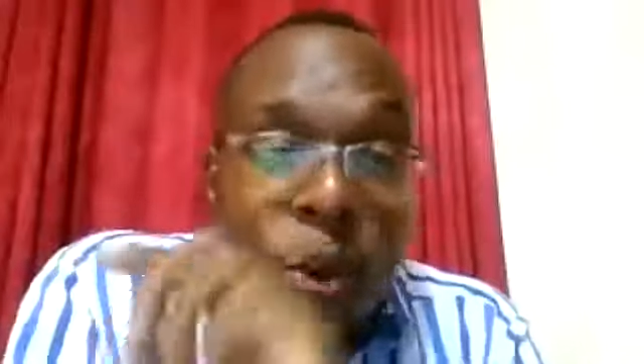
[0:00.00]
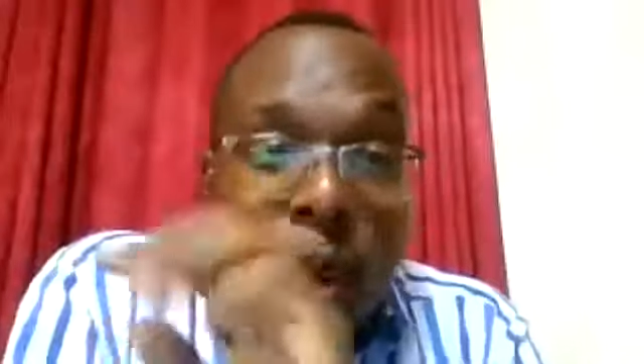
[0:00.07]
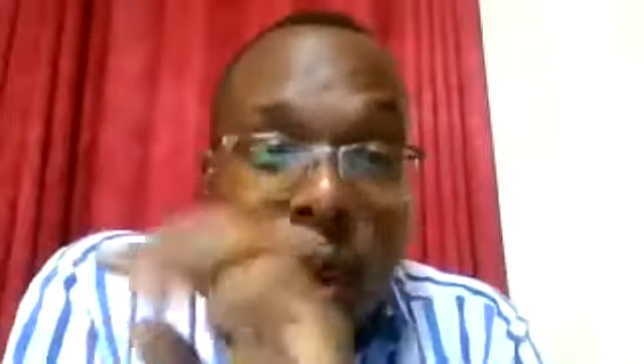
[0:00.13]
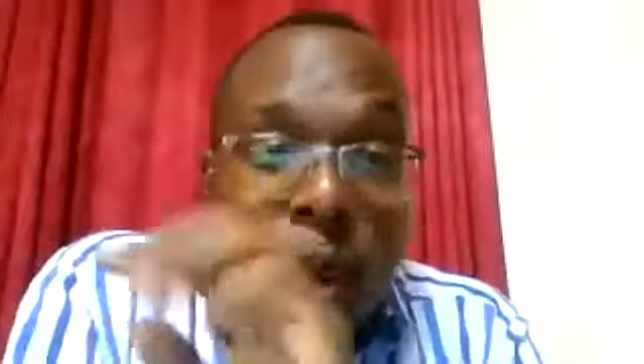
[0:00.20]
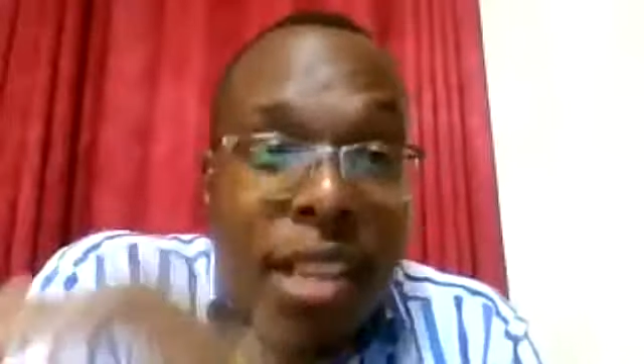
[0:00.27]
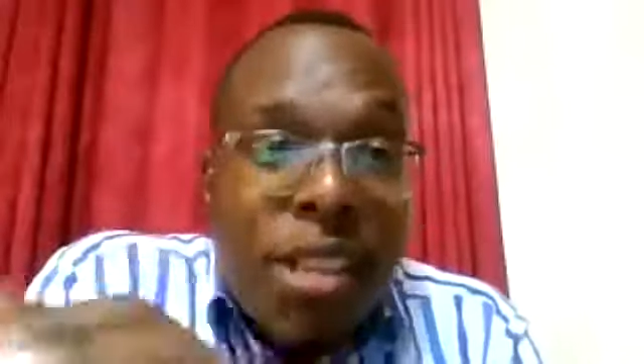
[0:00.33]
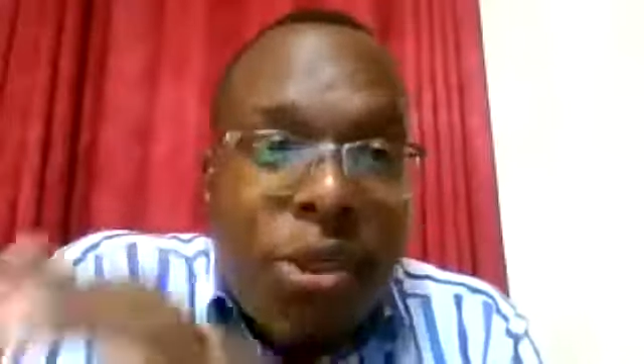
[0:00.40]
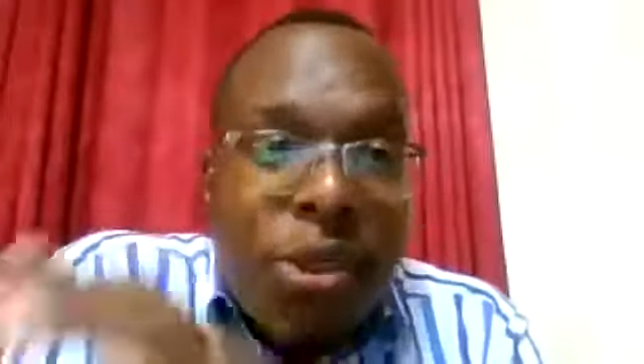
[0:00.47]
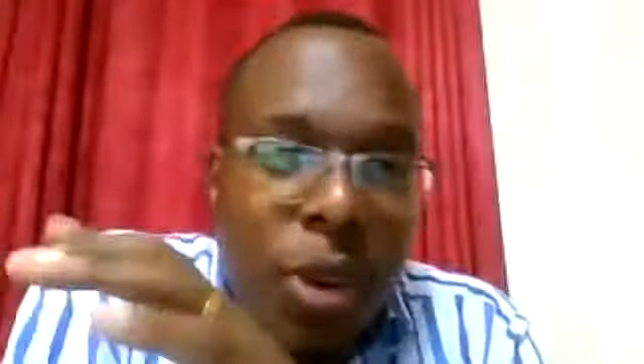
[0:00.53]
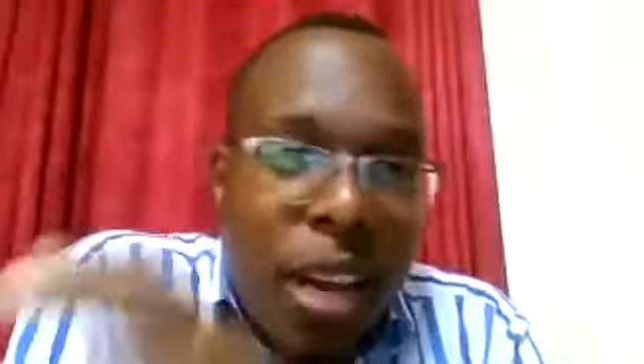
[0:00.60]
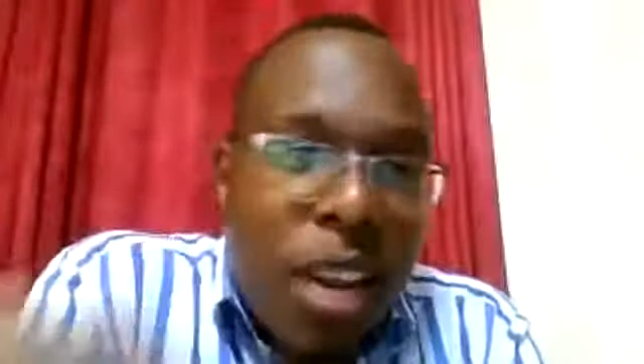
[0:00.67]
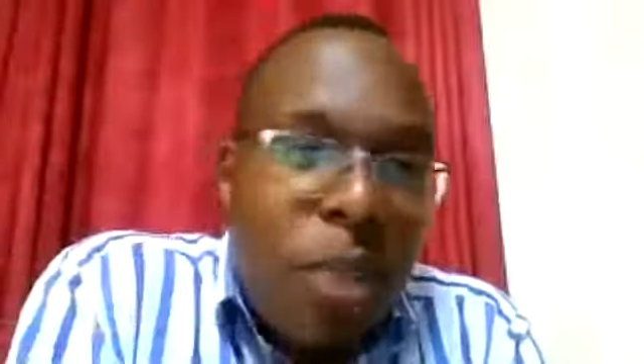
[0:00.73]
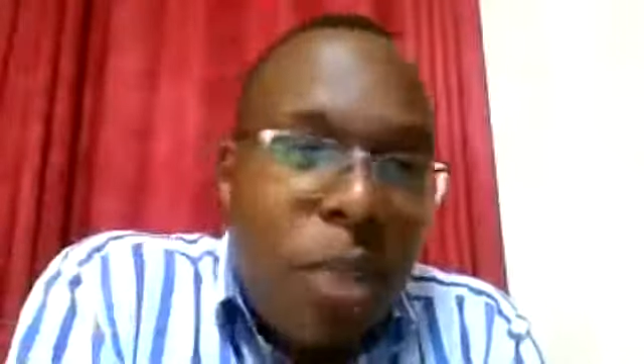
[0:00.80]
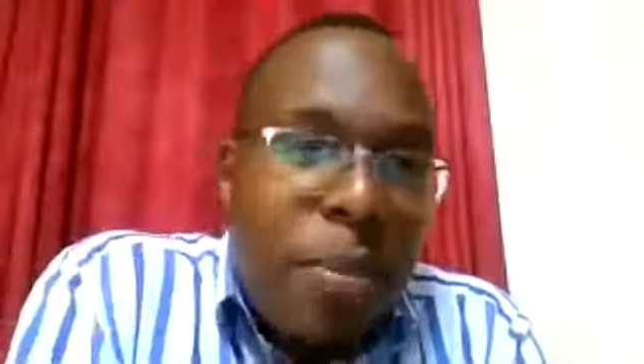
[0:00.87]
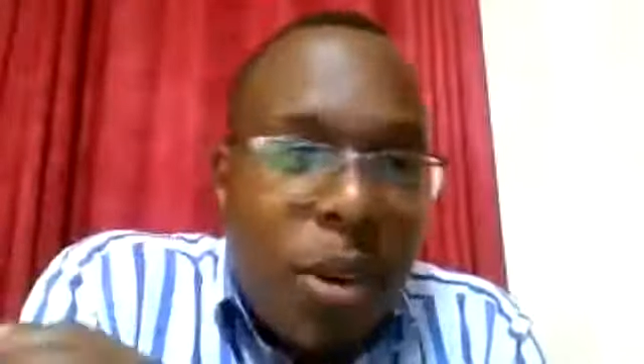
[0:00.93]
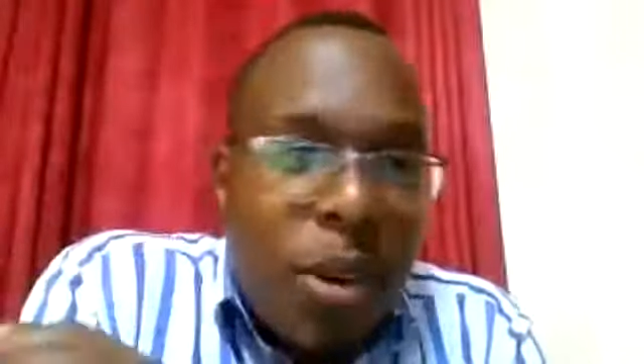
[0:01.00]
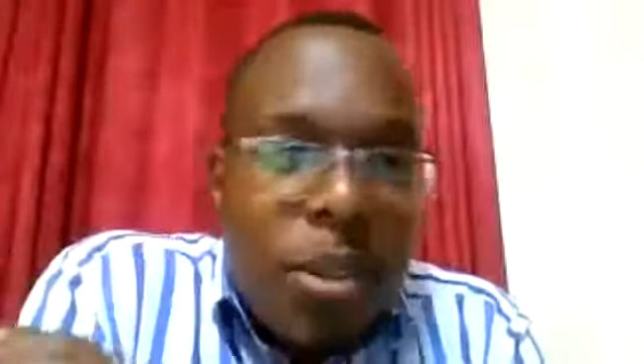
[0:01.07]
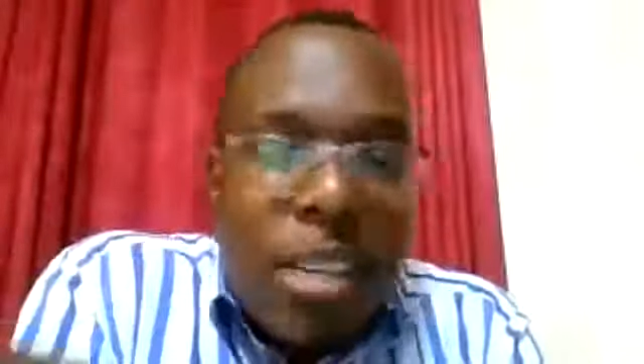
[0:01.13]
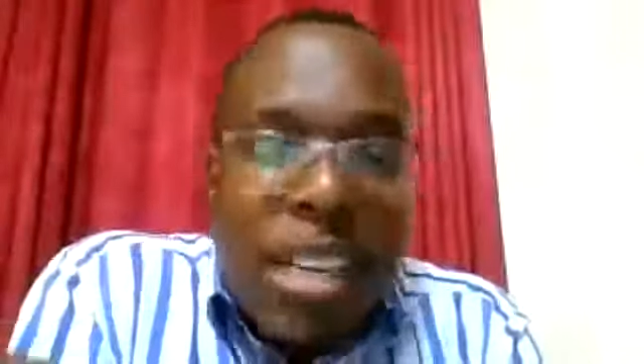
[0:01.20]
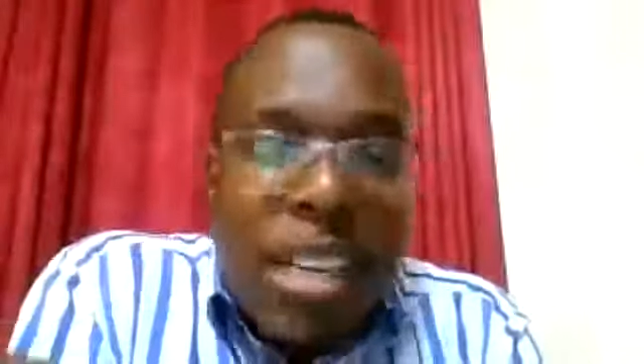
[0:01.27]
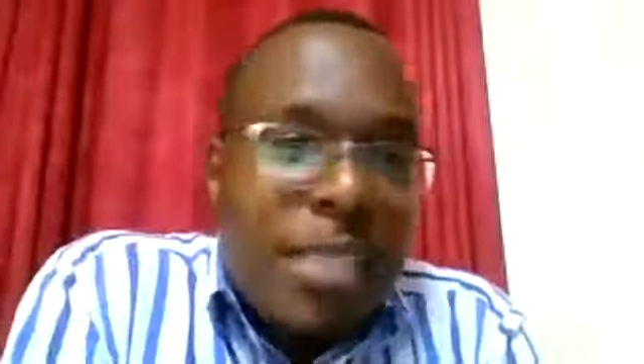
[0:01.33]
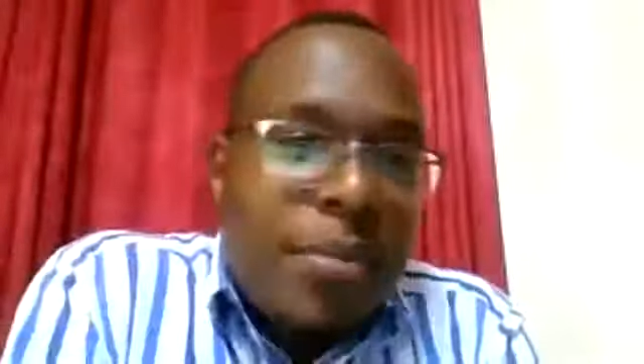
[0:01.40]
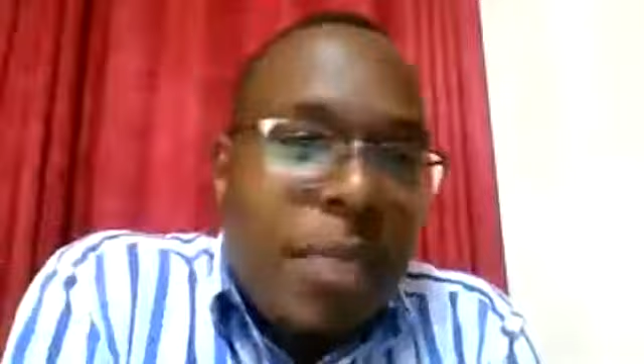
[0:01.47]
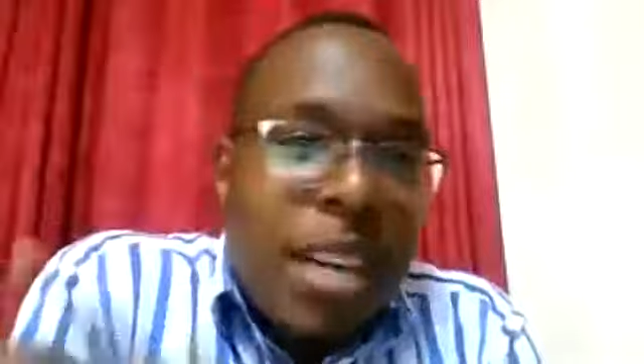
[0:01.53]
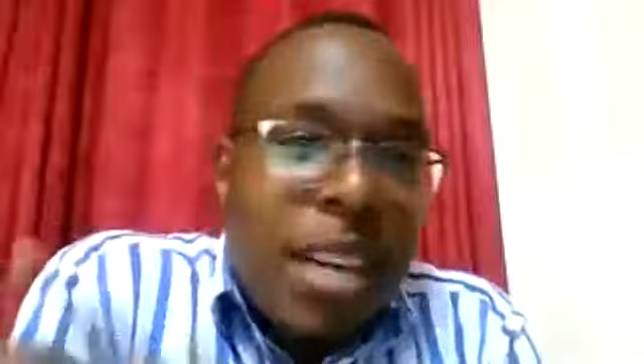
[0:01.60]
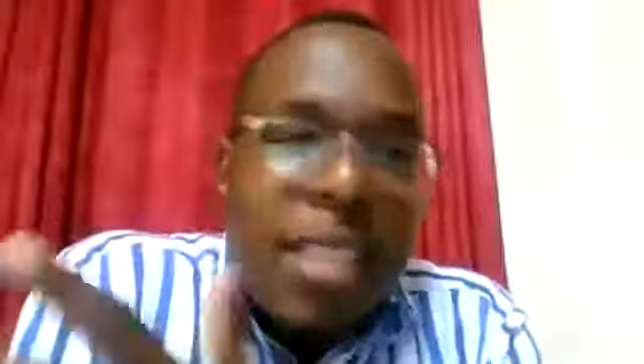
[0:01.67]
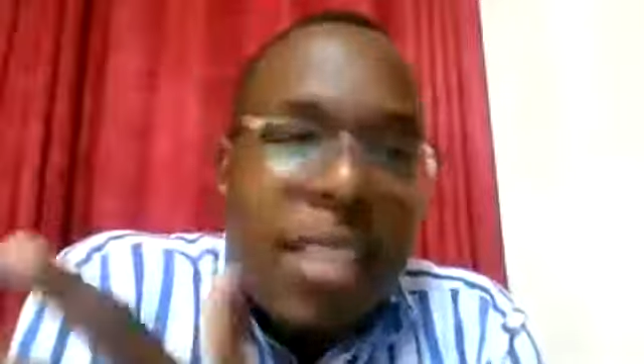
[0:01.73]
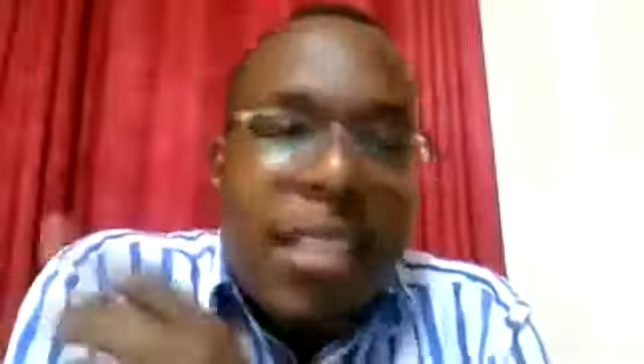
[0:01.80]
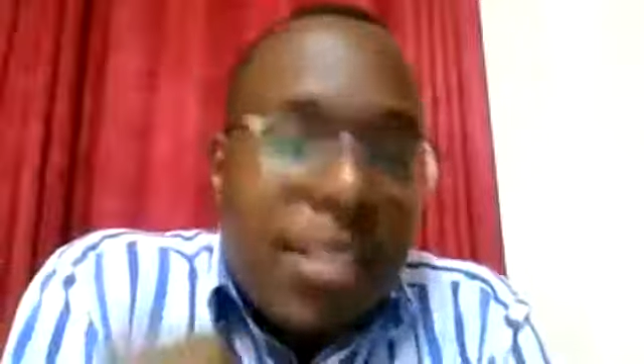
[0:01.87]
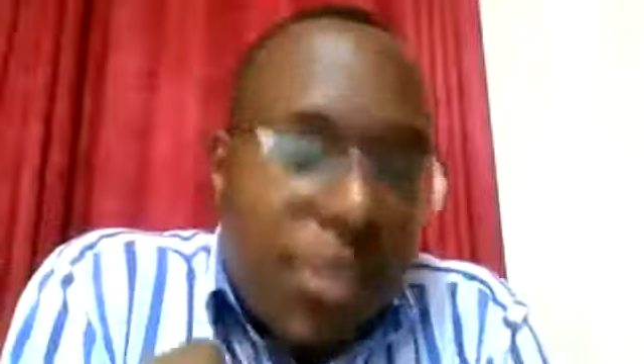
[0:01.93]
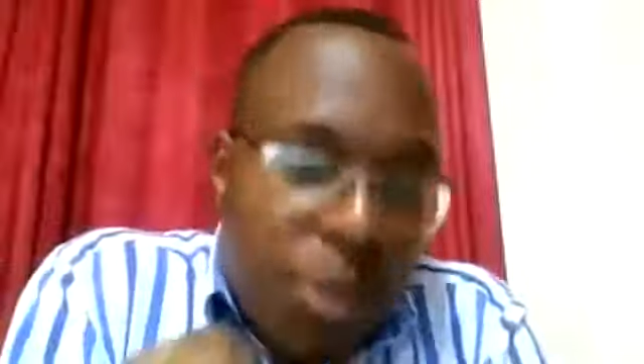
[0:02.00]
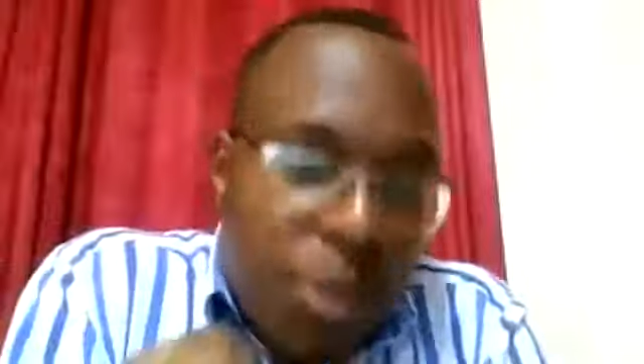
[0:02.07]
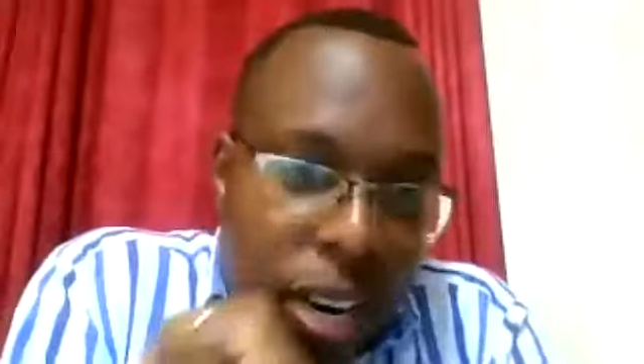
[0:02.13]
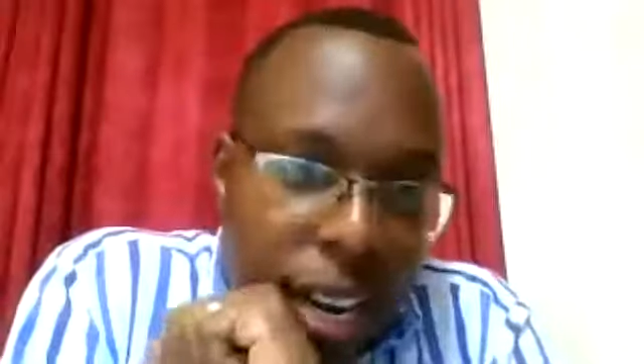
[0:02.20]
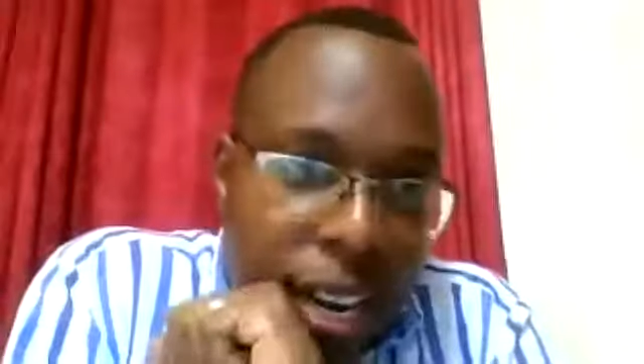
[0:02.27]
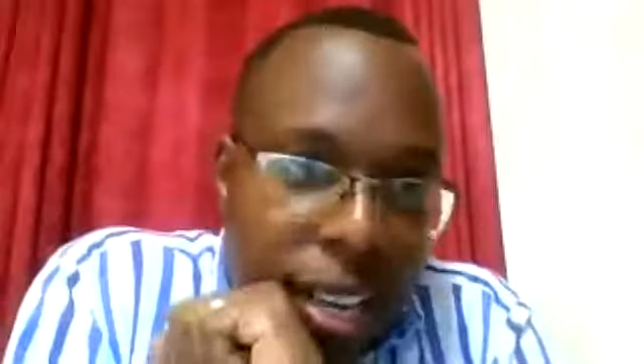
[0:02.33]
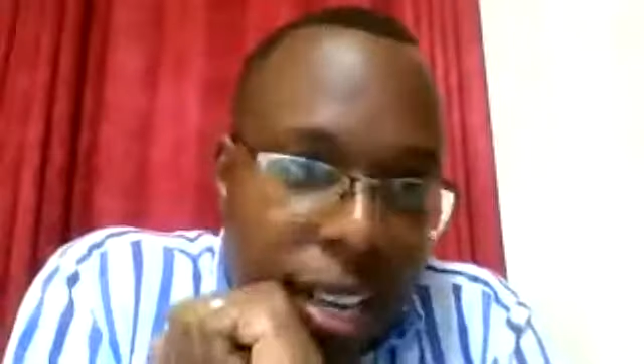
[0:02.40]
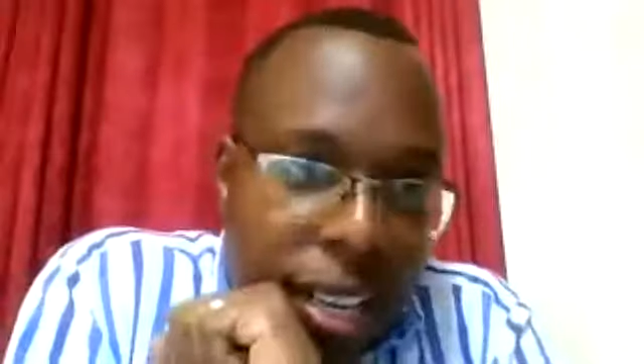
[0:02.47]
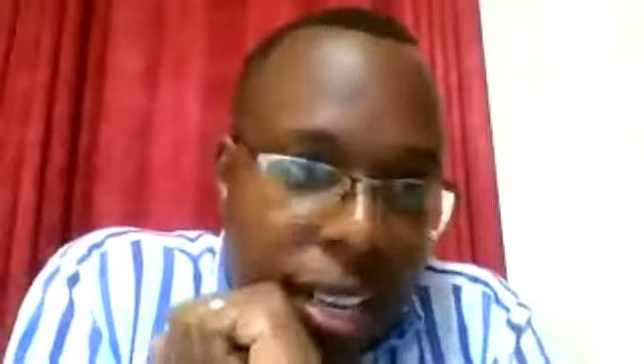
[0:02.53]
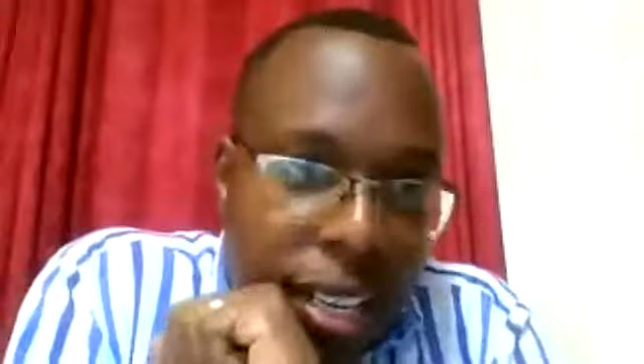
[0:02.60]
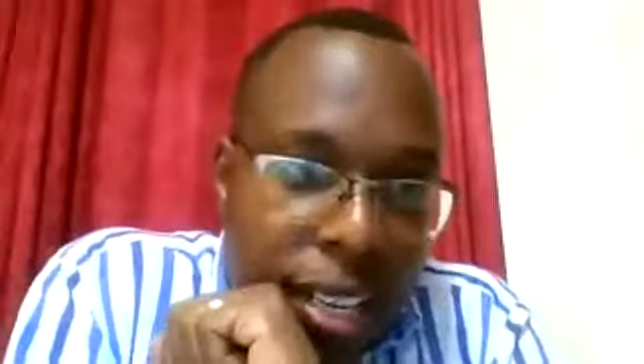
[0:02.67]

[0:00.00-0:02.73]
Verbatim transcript: to want to help out as much as you can.